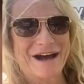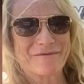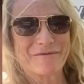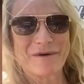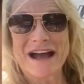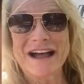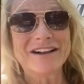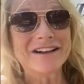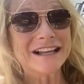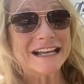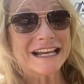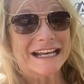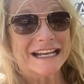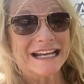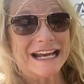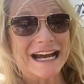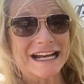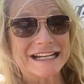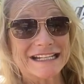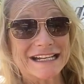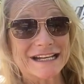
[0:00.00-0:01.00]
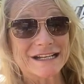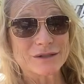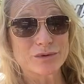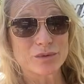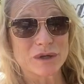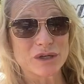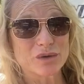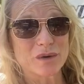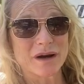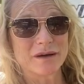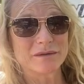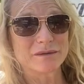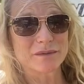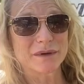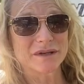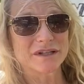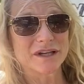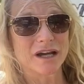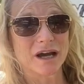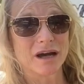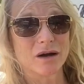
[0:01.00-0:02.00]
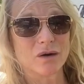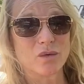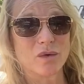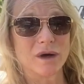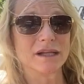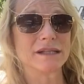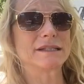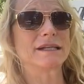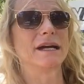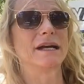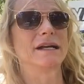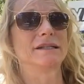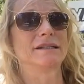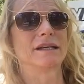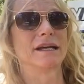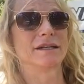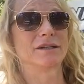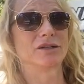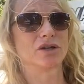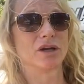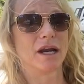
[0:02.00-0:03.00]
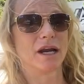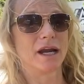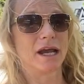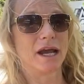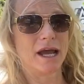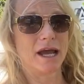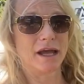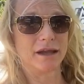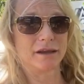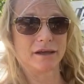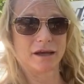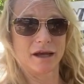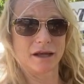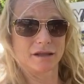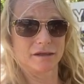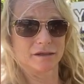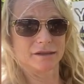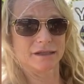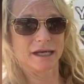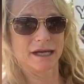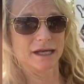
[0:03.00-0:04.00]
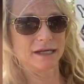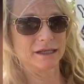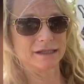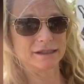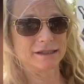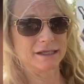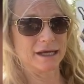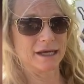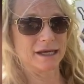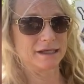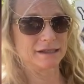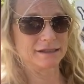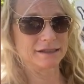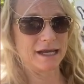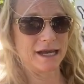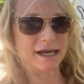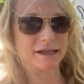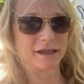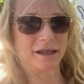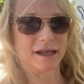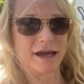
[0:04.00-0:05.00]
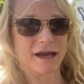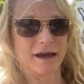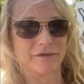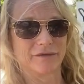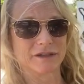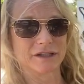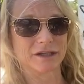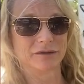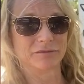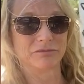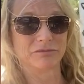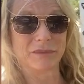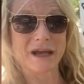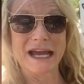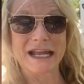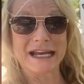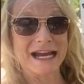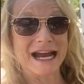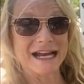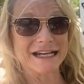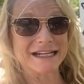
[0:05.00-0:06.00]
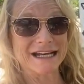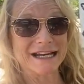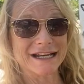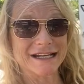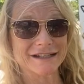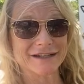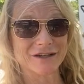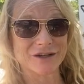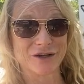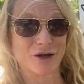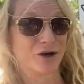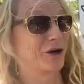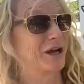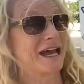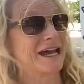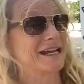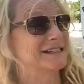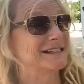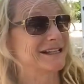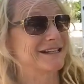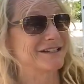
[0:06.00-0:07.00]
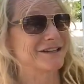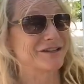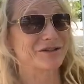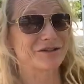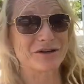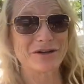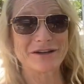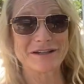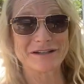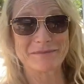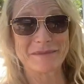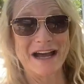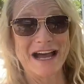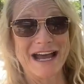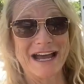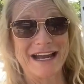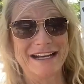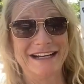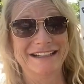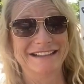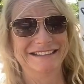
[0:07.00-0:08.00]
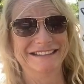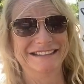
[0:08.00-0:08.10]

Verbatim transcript: Well, any ideas which way I'm supposed to go? One sign says straight ahead, the other sign says take a left. Any ideas? Your guess is as good as mine.